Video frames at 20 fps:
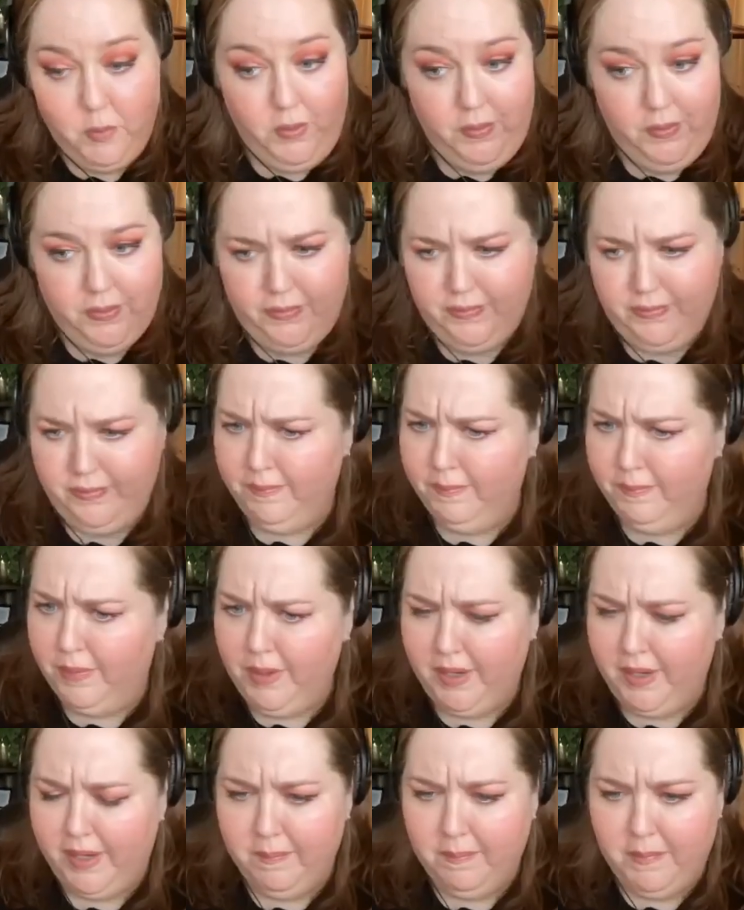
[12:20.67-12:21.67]
Oof,
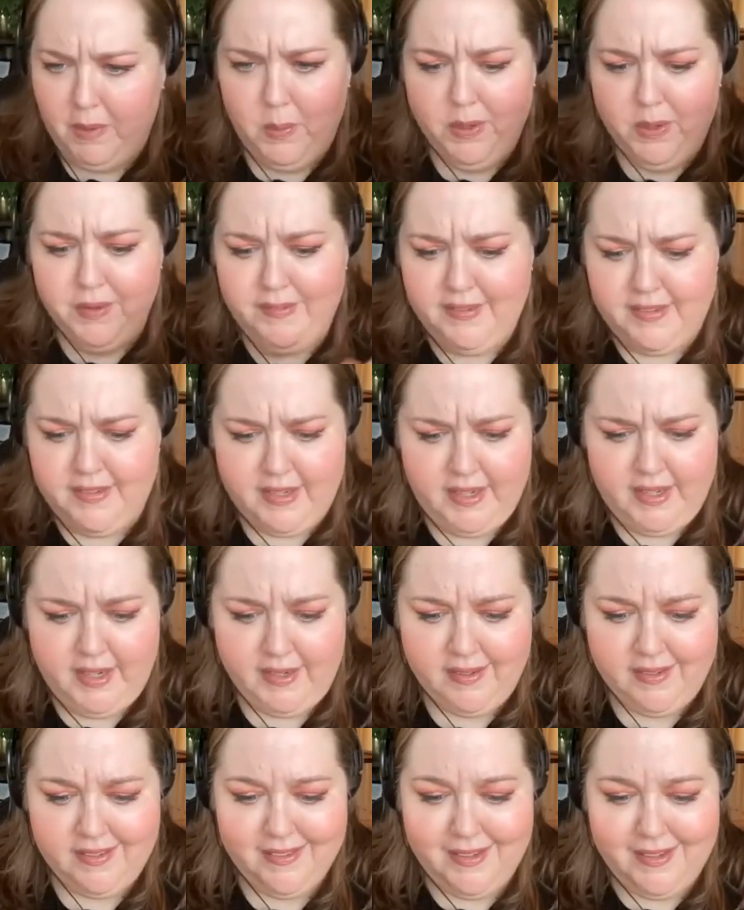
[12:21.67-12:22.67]
boy, my words
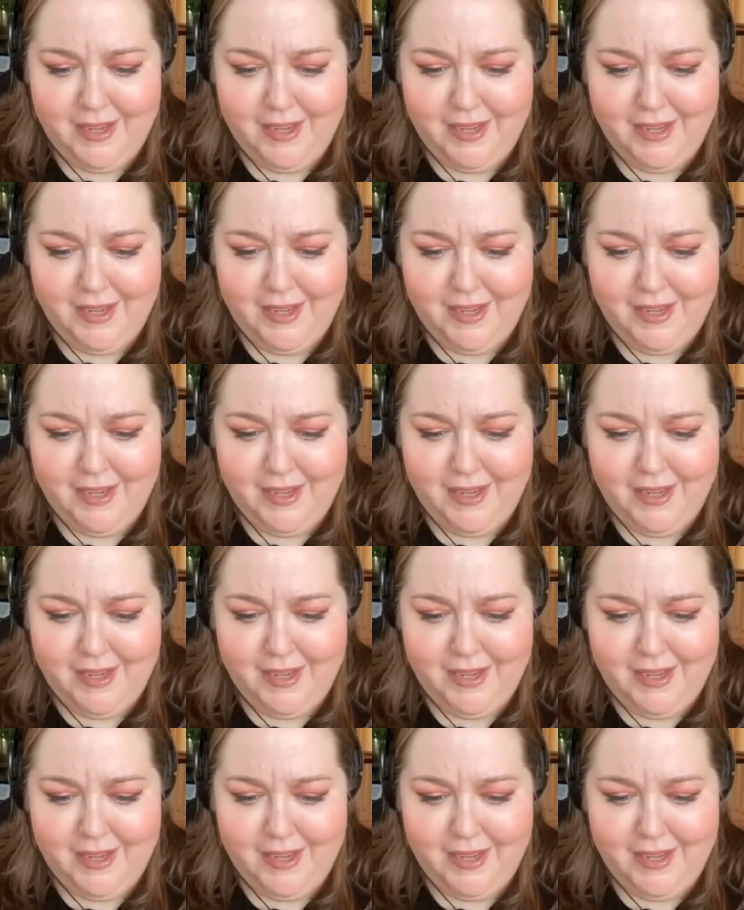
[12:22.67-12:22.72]
tonight.